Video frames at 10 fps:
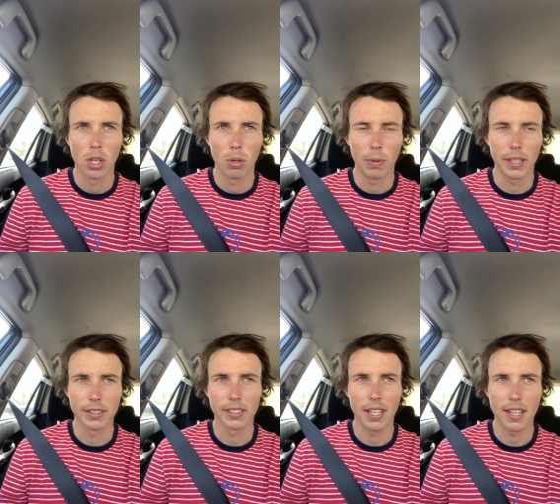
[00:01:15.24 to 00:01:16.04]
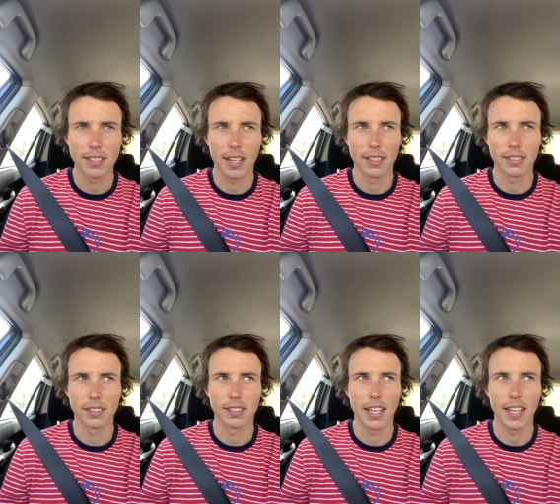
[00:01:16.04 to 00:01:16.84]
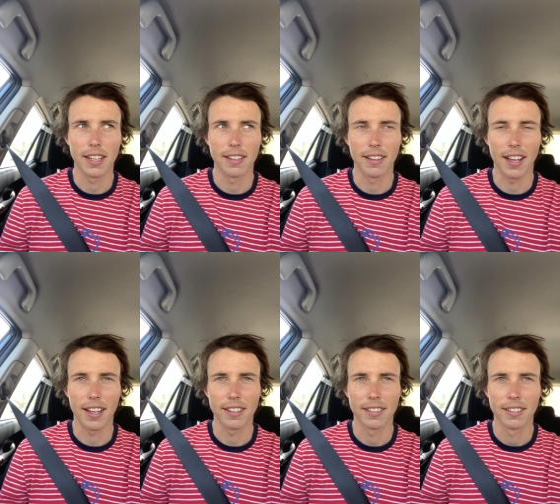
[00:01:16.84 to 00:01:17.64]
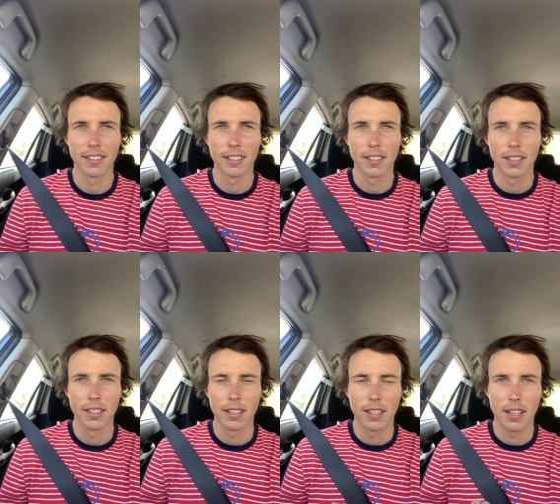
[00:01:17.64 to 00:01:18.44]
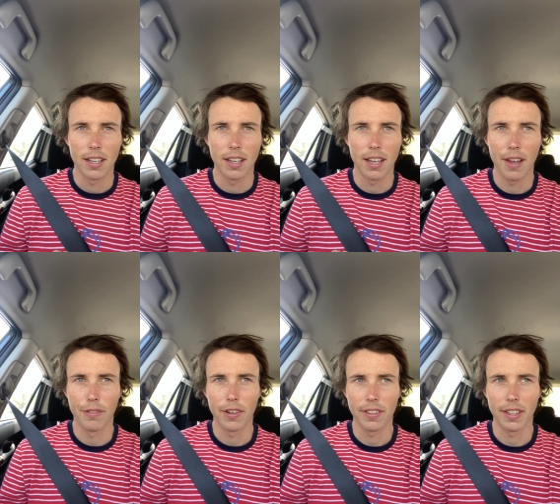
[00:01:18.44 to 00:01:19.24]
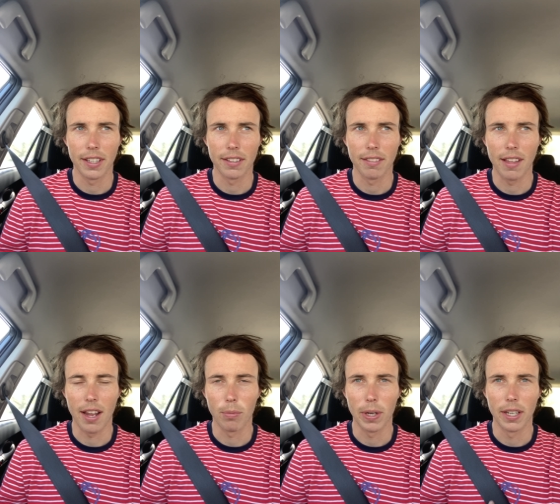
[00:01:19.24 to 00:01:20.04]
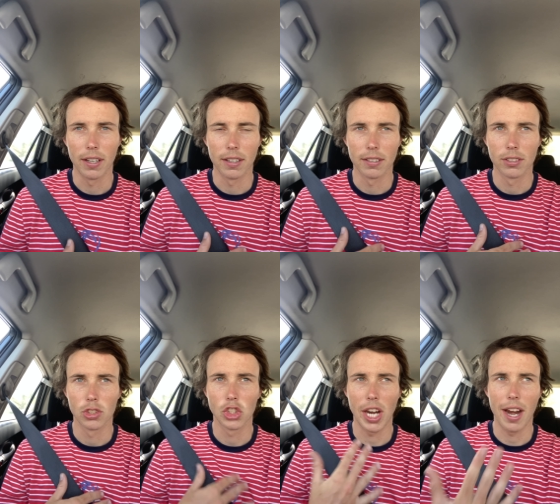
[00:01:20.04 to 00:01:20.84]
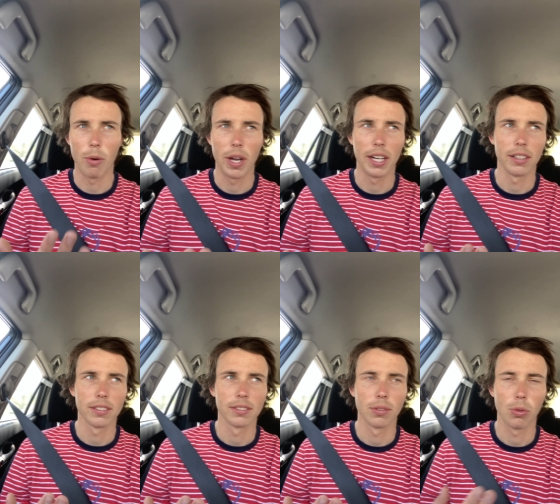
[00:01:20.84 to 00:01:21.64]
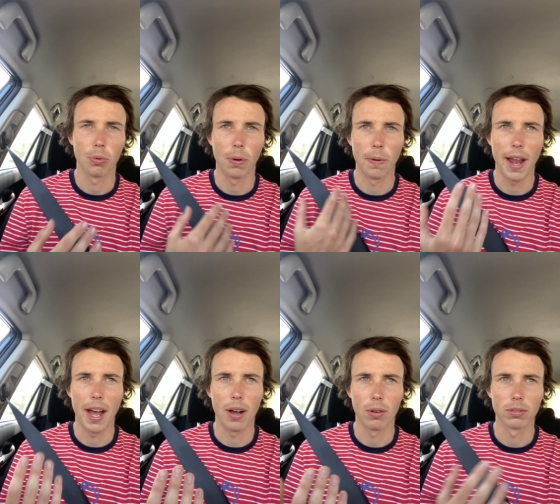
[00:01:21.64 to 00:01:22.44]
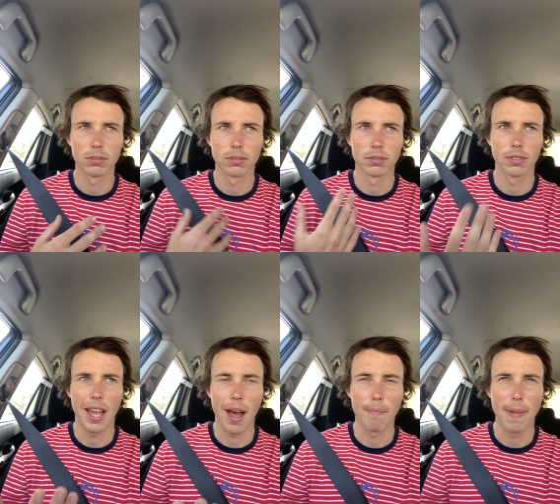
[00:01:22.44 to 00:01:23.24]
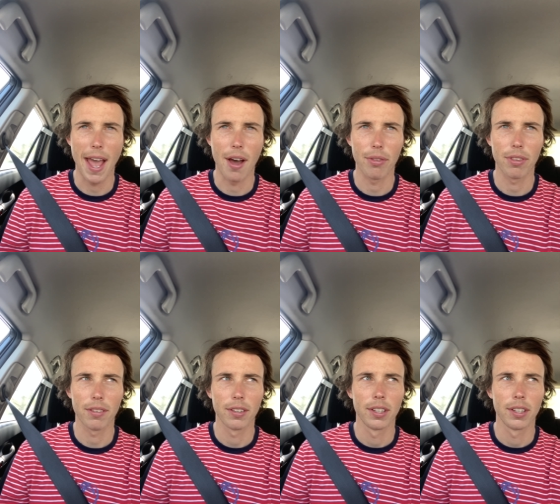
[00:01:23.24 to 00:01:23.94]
we can start to understand that everything that we are sharing through our our mouth